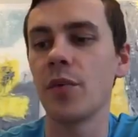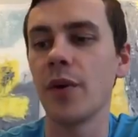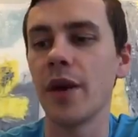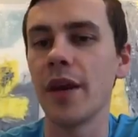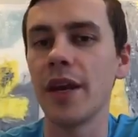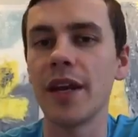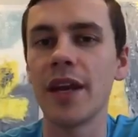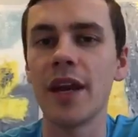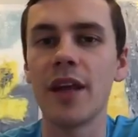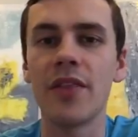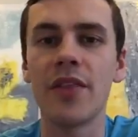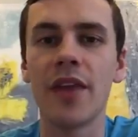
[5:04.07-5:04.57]
way
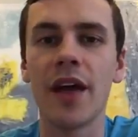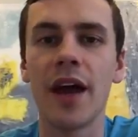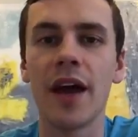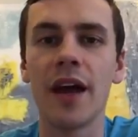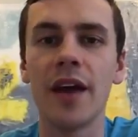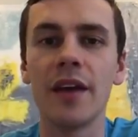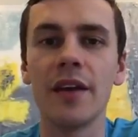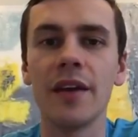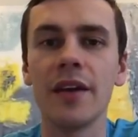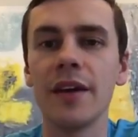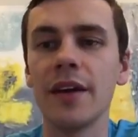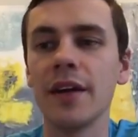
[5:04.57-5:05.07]
to get
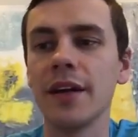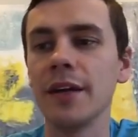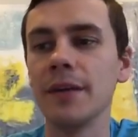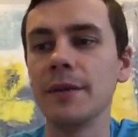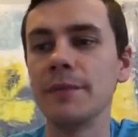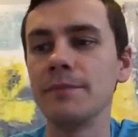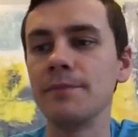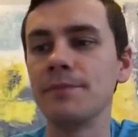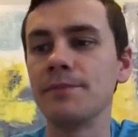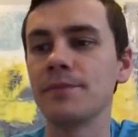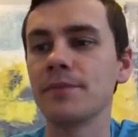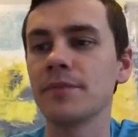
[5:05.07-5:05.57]
that
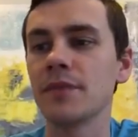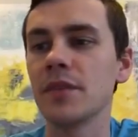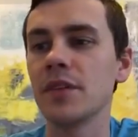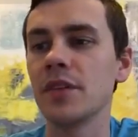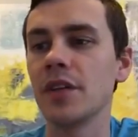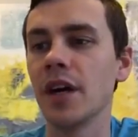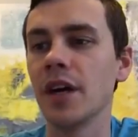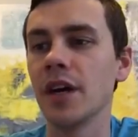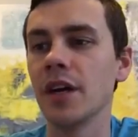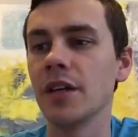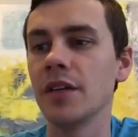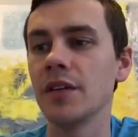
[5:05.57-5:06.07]

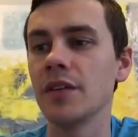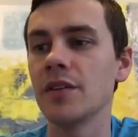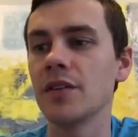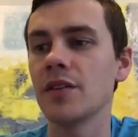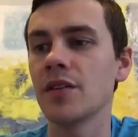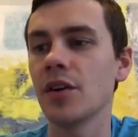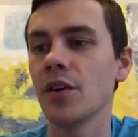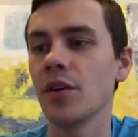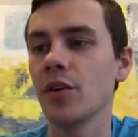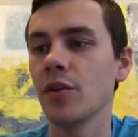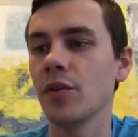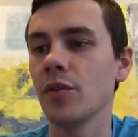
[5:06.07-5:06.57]
done.
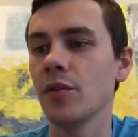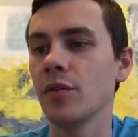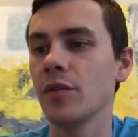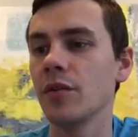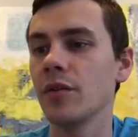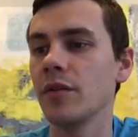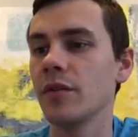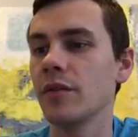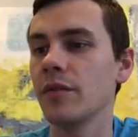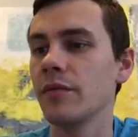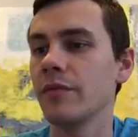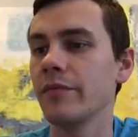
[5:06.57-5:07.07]
So
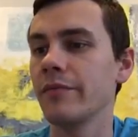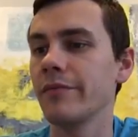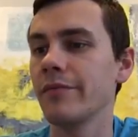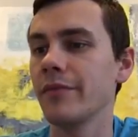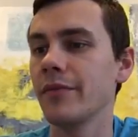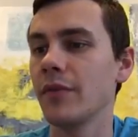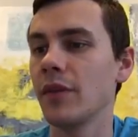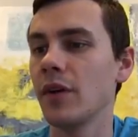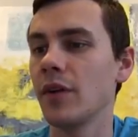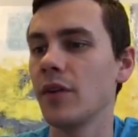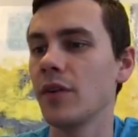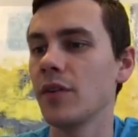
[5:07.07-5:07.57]

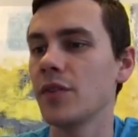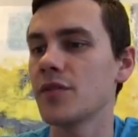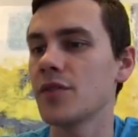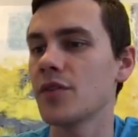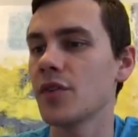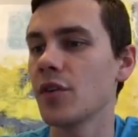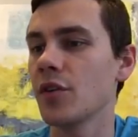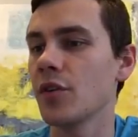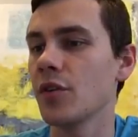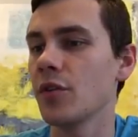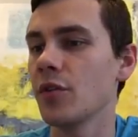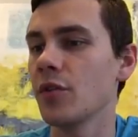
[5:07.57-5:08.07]

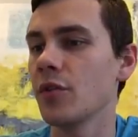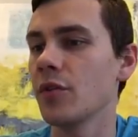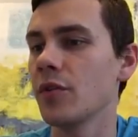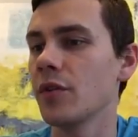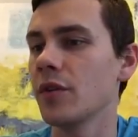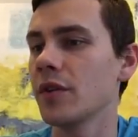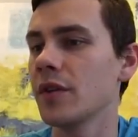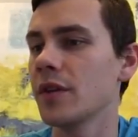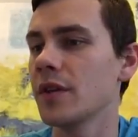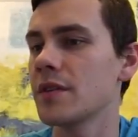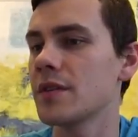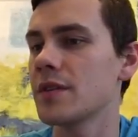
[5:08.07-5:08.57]

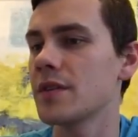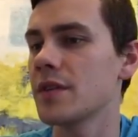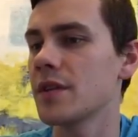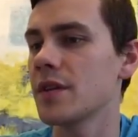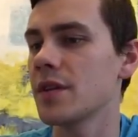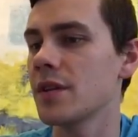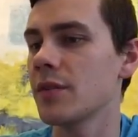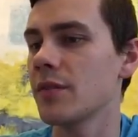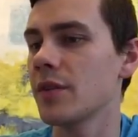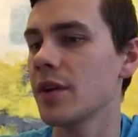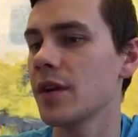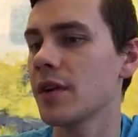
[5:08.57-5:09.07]
also, let's
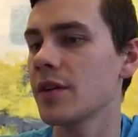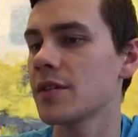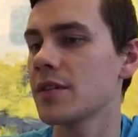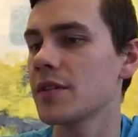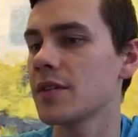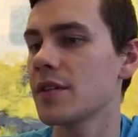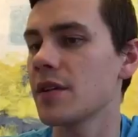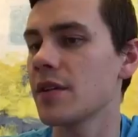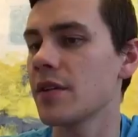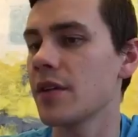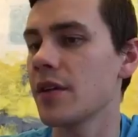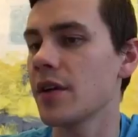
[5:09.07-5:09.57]
see what else is
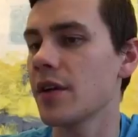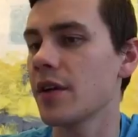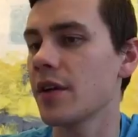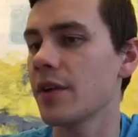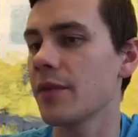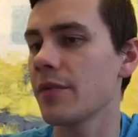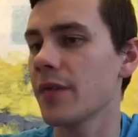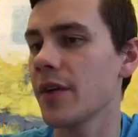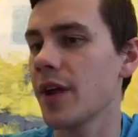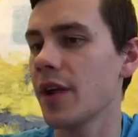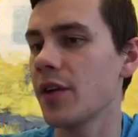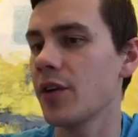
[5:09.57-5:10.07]
in there.
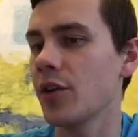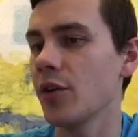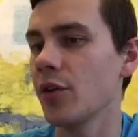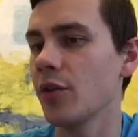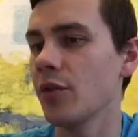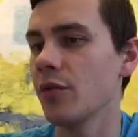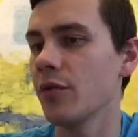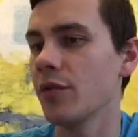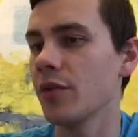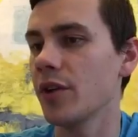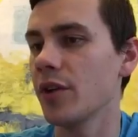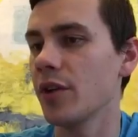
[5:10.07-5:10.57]
Yeah,
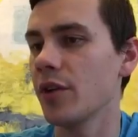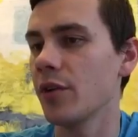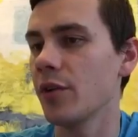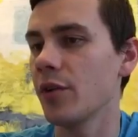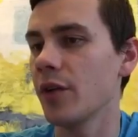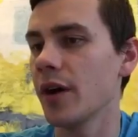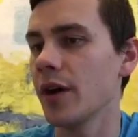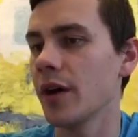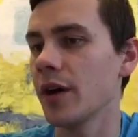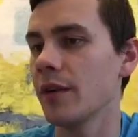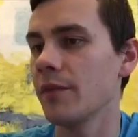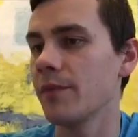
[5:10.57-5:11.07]
no
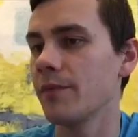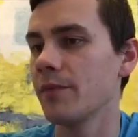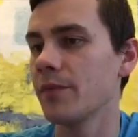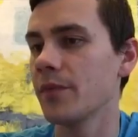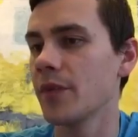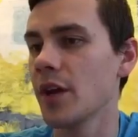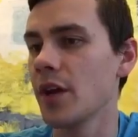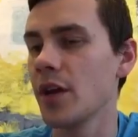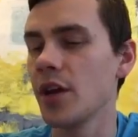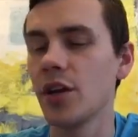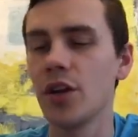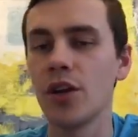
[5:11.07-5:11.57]

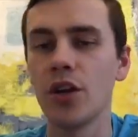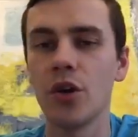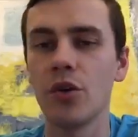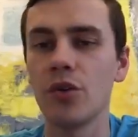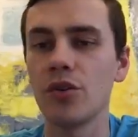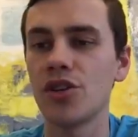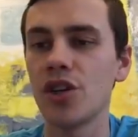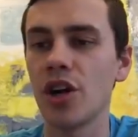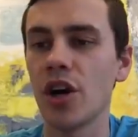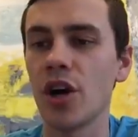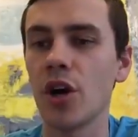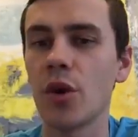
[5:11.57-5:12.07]

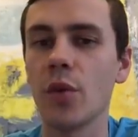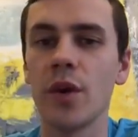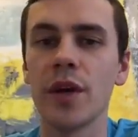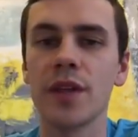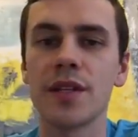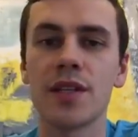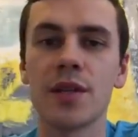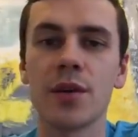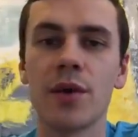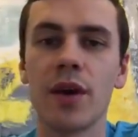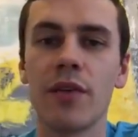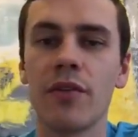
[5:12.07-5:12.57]
junk
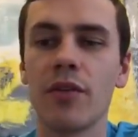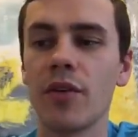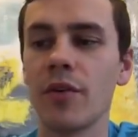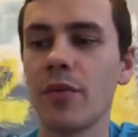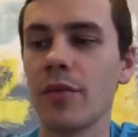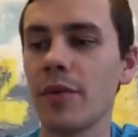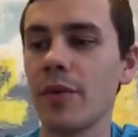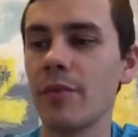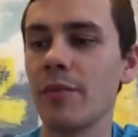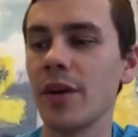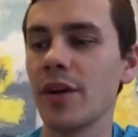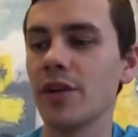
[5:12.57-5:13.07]
whatsoever.
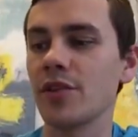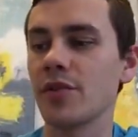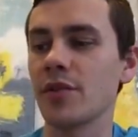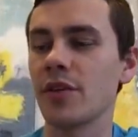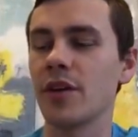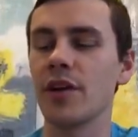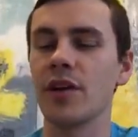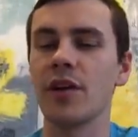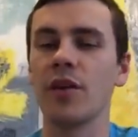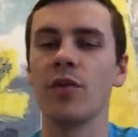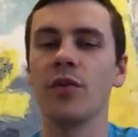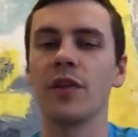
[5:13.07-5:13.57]
Make sure
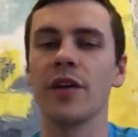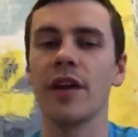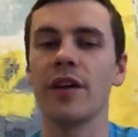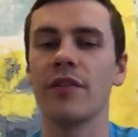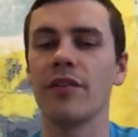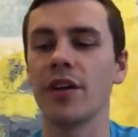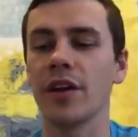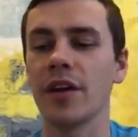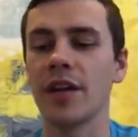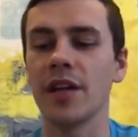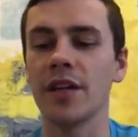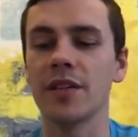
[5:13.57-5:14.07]
you only give
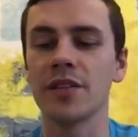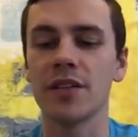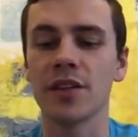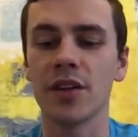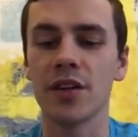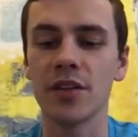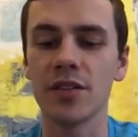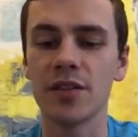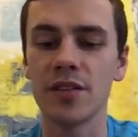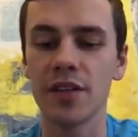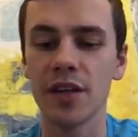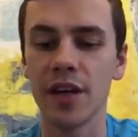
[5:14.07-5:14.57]
our kids the
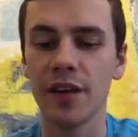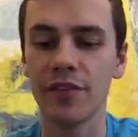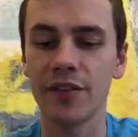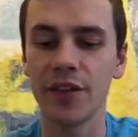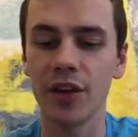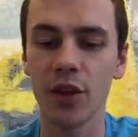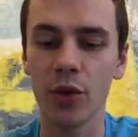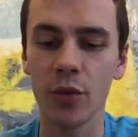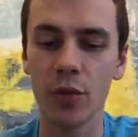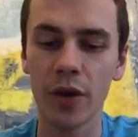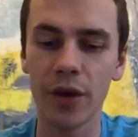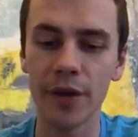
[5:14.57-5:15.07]
good stuff.
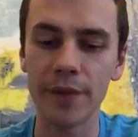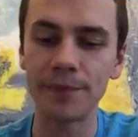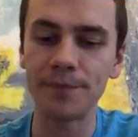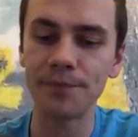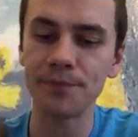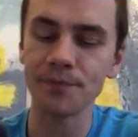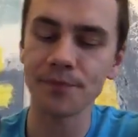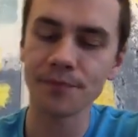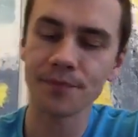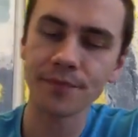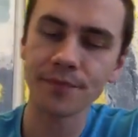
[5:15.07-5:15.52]
Another one